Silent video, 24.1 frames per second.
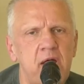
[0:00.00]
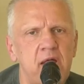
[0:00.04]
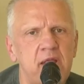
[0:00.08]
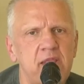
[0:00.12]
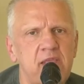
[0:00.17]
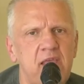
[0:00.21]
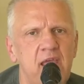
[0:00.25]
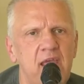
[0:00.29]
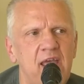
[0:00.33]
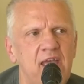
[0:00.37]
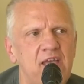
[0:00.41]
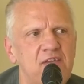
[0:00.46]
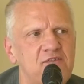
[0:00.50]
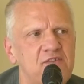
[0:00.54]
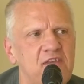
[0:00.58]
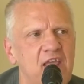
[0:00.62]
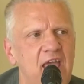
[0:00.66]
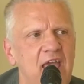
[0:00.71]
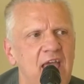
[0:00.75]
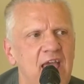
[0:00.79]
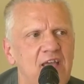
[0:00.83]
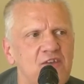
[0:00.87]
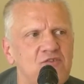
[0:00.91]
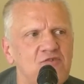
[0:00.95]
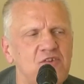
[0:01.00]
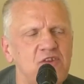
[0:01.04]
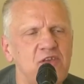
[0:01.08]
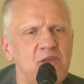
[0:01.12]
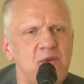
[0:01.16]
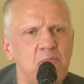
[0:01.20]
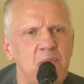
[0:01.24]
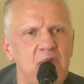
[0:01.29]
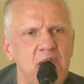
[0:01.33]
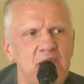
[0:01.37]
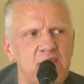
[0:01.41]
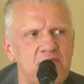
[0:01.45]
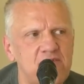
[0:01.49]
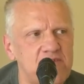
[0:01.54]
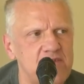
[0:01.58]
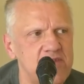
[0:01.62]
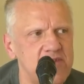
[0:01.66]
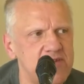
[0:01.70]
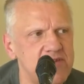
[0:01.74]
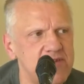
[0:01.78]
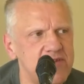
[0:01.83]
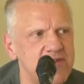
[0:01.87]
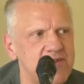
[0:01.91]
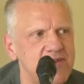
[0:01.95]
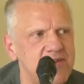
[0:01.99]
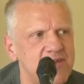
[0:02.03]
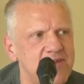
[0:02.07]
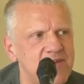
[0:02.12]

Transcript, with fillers: hopefully actually makes if they're